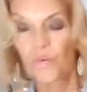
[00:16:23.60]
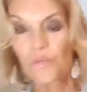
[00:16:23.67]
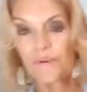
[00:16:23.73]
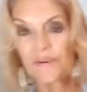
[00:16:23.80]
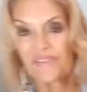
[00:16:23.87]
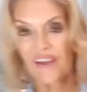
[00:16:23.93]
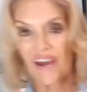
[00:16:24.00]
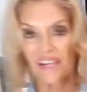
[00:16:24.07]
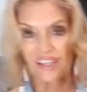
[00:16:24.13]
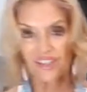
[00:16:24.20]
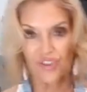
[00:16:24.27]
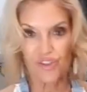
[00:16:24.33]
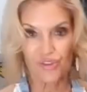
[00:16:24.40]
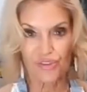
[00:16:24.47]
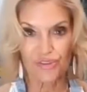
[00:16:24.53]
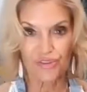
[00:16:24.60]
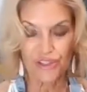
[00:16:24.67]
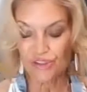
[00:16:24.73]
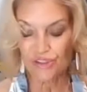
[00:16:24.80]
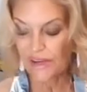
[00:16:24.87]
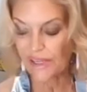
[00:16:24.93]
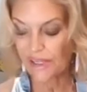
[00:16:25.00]
we'll put that into the
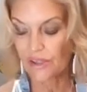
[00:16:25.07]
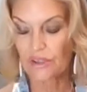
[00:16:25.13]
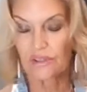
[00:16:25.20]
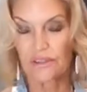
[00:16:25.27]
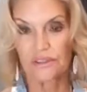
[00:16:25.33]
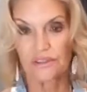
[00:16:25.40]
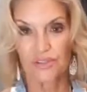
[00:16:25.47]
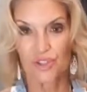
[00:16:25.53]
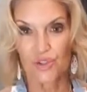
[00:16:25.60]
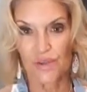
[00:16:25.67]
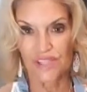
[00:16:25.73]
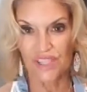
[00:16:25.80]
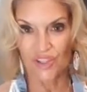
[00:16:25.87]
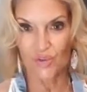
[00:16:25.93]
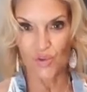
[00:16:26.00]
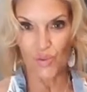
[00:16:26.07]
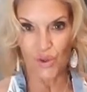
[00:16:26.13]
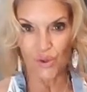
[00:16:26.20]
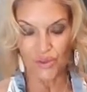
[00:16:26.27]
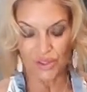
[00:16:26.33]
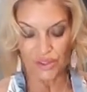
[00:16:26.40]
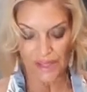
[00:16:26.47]
refrigerator so it doesn't
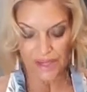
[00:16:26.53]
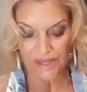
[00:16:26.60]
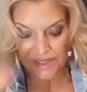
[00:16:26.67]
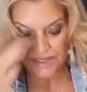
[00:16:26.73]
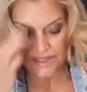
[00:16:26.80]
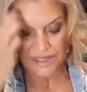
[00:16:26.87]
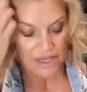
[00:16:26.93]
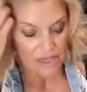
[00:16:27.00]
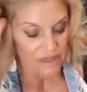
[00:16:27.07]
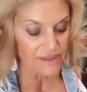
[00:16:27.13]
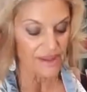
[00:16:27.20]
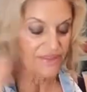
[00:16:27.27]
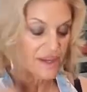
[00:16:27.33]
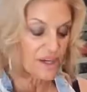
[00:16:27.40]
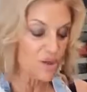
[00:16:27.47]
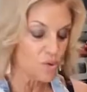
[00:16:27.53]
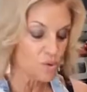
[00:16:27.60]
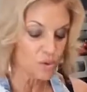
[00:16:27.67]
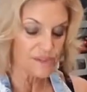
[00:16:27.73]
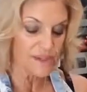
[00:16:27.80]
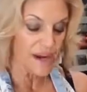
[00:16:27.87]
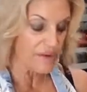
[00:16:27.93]
wilt the lettuce. Let that
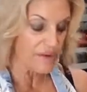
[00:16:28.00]
cool